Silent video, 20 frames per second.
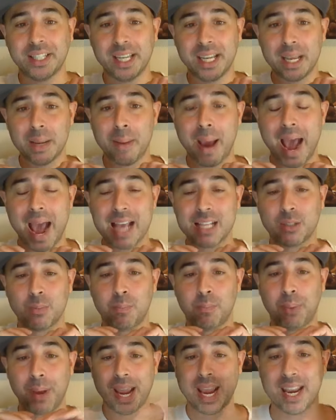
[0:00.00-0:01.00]
team has
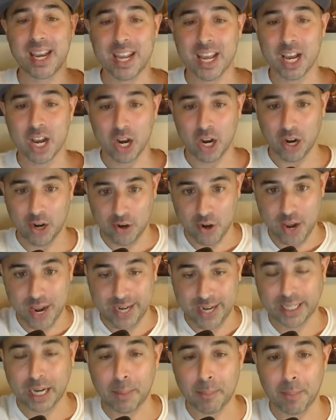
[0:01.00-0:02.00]
been
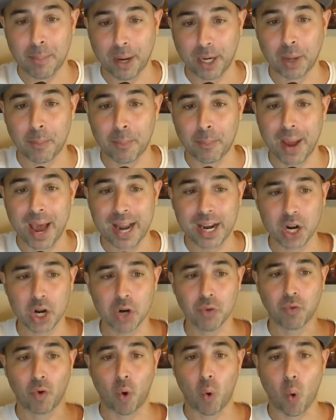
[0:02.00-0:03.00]

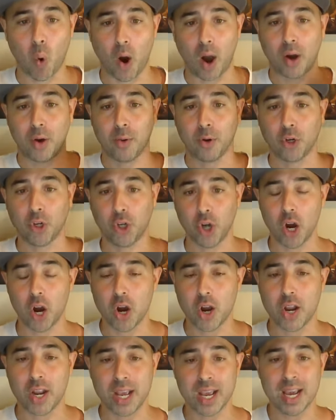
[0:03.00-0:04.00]
competitive or
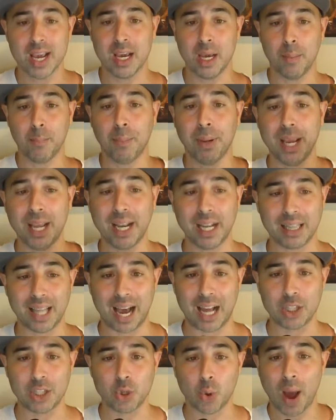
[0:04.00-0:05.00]
good, Pete
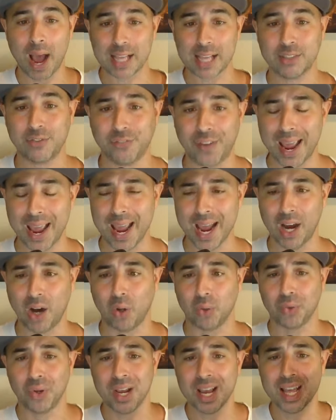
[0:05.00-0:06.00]
Alonso has
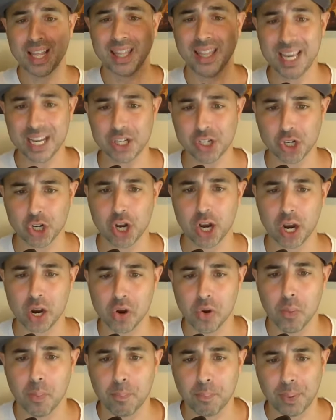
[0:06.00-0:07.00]
failed. This
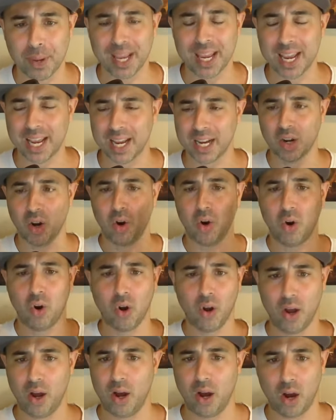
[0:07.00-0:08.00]
year being,
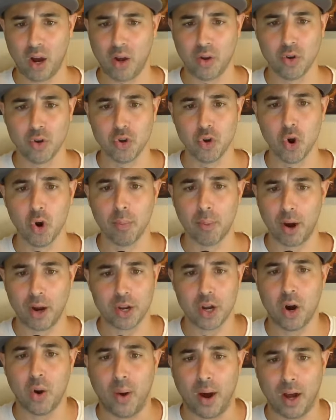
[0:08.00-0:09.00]

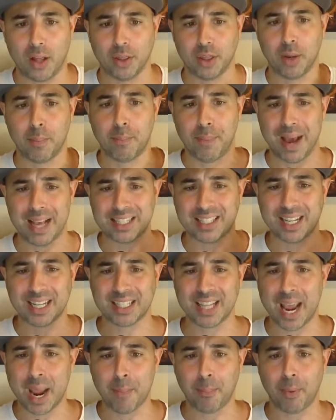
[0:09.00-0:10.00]
the best
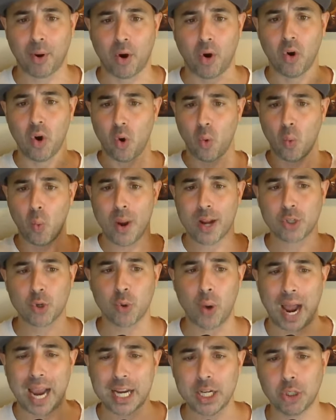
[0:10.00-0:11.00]
example. We're
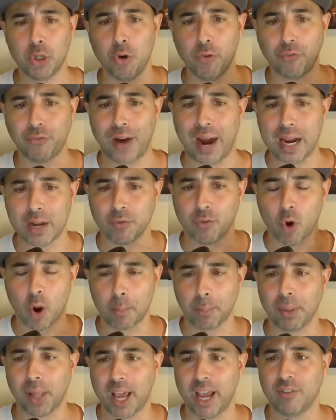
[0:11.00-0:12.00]
trying to fight for
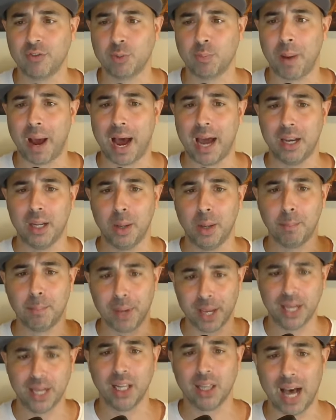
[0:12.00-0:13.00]
a playoff spot.
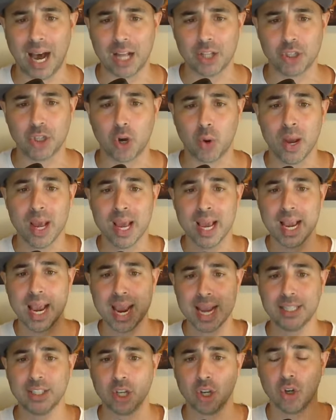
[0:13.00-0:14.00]
Pete Alonso
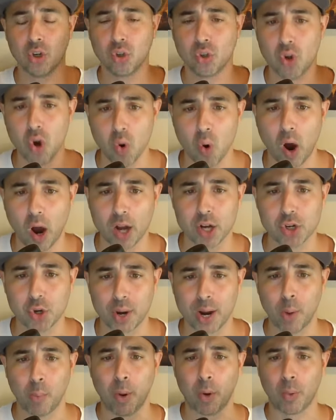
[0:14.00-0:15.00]
hits
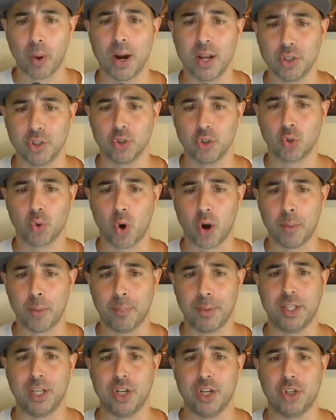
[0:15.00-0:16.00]
200 with runners in scoring
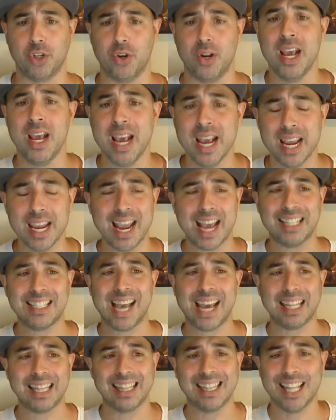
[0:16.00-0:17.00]
position. He has
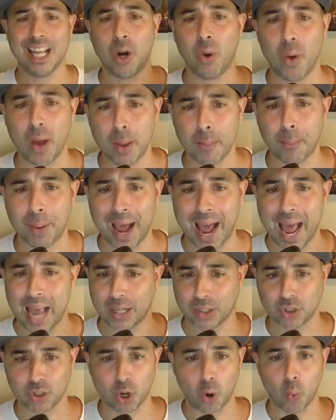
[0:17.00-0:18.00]
had little
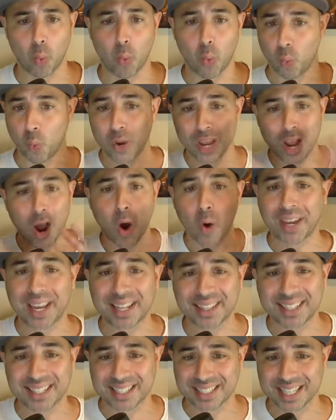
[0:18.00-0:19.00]
impact. So we all
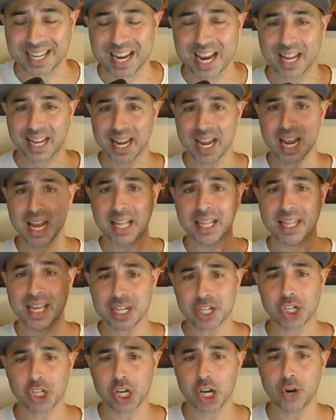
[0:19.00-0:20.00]
get to see it.
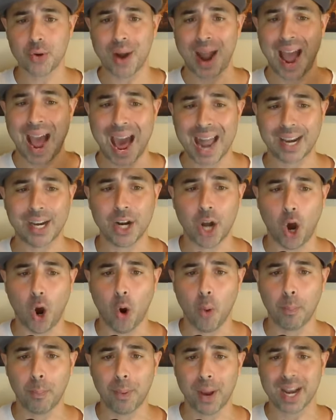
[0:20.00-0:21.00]
This year, at an
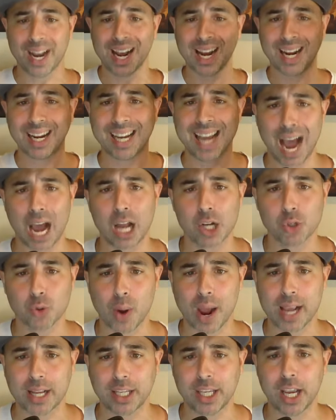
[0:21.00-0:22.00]
open
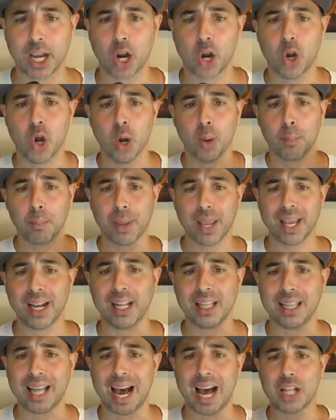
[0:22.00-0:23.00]
contract year, Pete
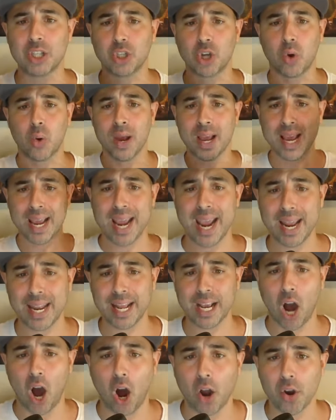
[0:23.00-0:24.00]
Alonso
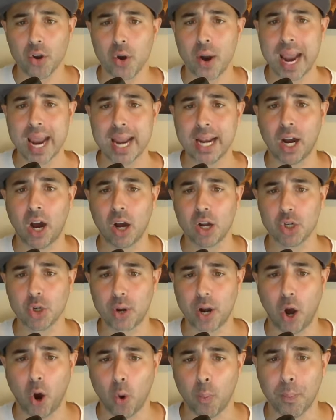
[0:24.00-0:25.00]
hitting under
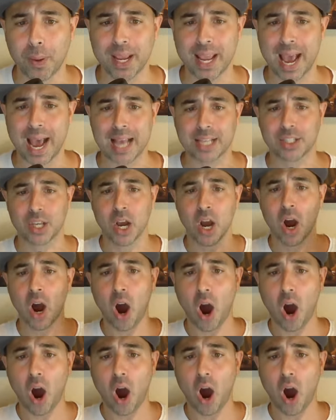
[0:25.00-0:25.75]
800 OPS,